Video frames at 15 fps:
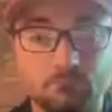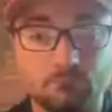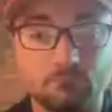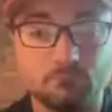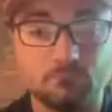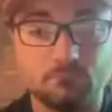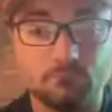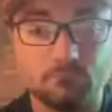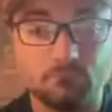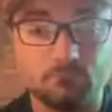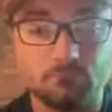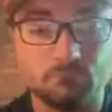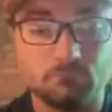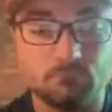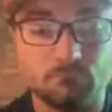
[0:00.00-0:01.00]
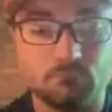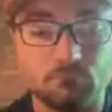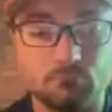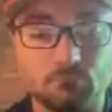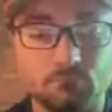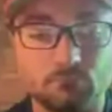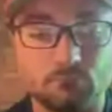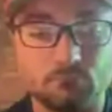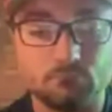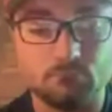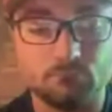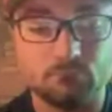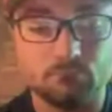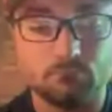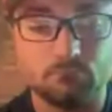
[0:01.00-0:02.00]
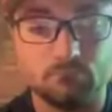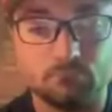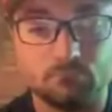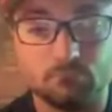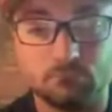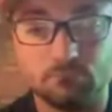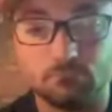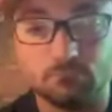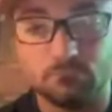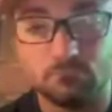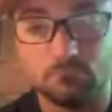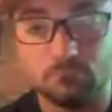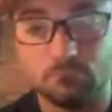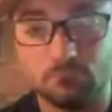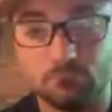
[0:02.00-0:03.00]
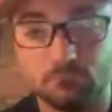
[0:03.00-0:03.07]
The person shown says nothing.